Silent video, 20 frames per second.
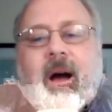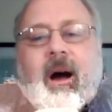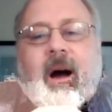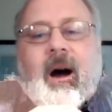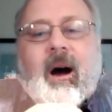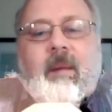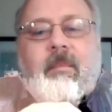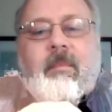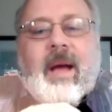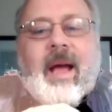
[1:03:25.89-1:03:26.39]

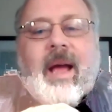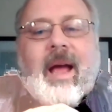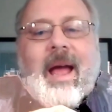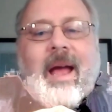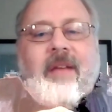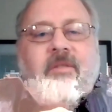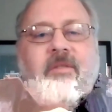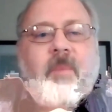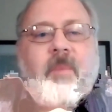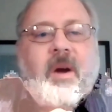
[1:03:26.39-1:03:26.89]
Um,
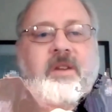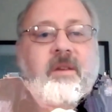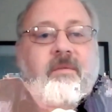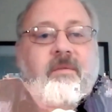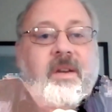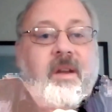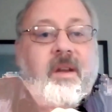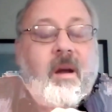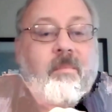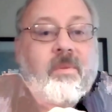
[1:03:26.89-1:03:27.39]
as much
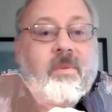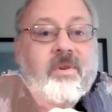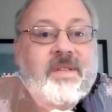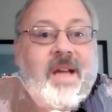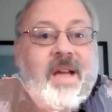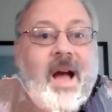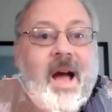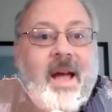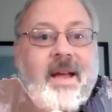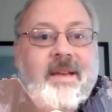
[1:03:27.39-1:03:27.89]
of a numbers
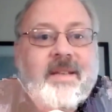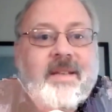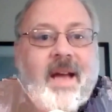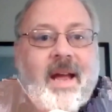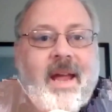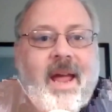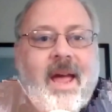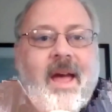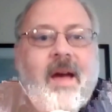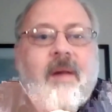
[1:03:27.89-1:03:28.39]
guy as I
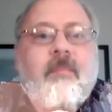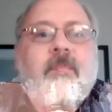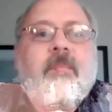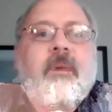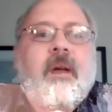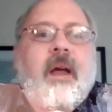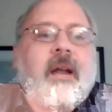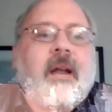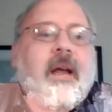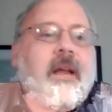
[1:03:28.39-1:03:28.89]
am,
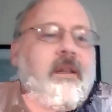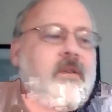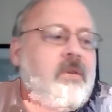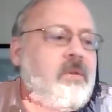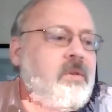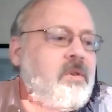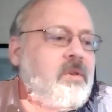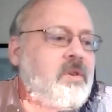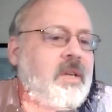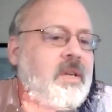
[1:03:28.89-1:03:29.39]
and I do
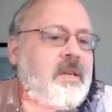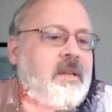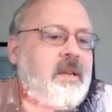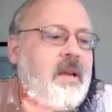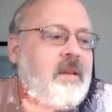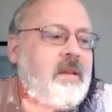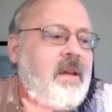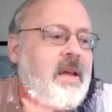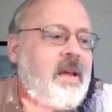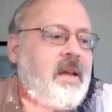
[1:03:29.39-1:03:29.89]
usually
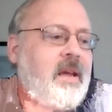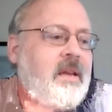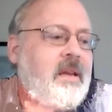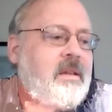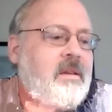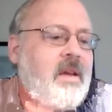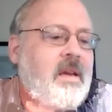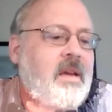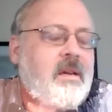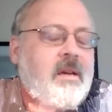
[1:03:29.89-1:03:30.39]
t- take
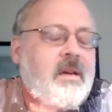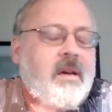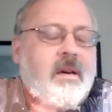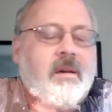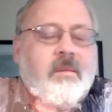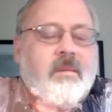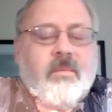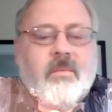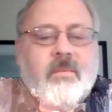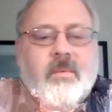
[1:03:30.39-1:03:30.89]
take,
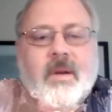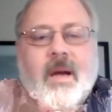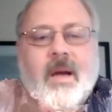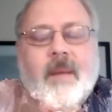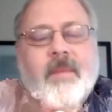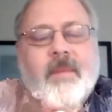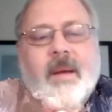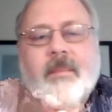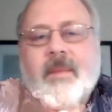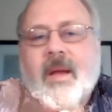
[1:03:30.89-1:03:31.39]
uh,
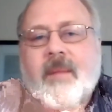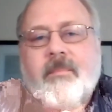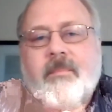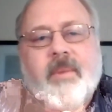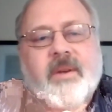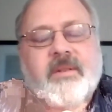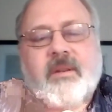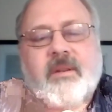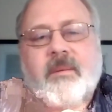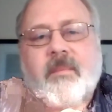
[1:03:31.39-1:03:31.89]
I'm, I'm not
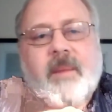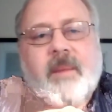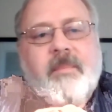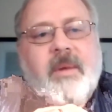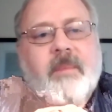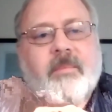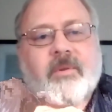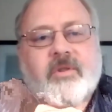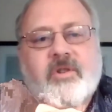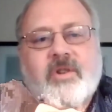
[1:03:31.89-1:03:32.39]
busting my
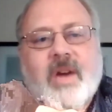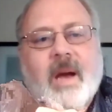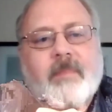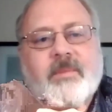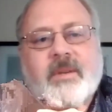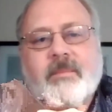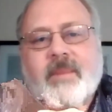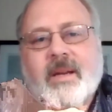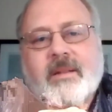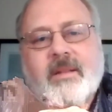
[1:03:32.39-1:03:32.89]
people's
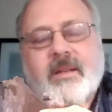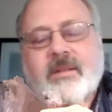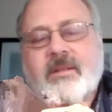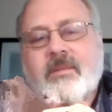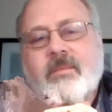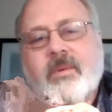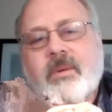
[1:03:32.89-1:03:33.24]
chops about this.